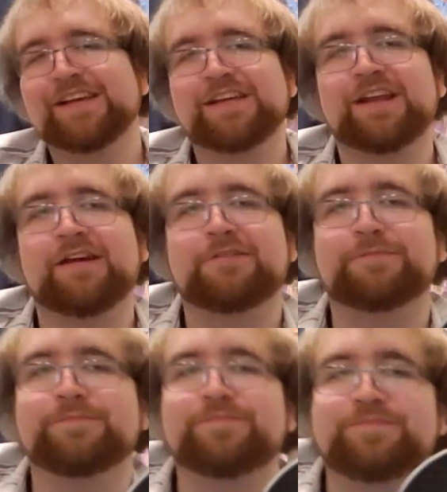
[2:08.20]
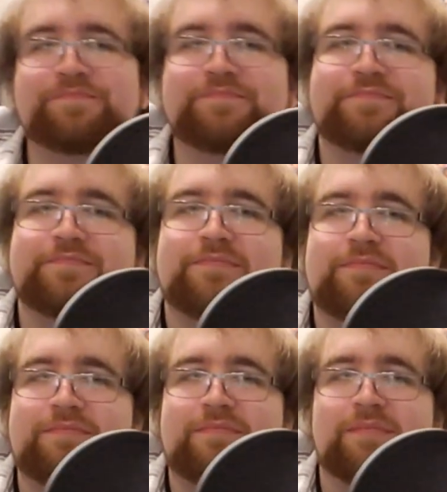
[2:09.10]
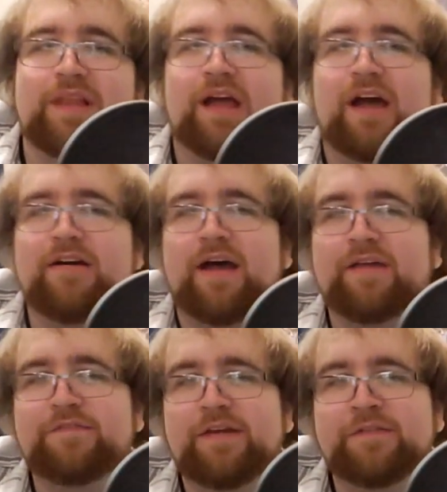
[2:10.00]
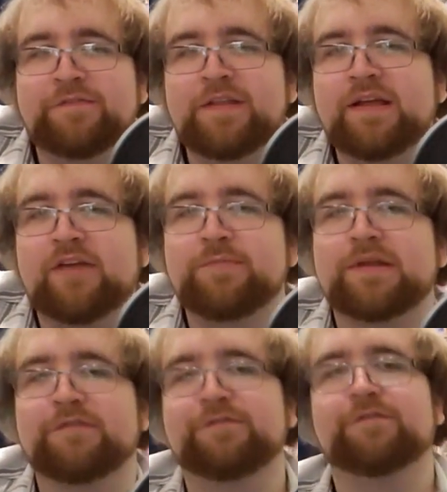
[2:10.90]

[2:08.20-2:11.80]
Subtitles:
You know, I feel like I've been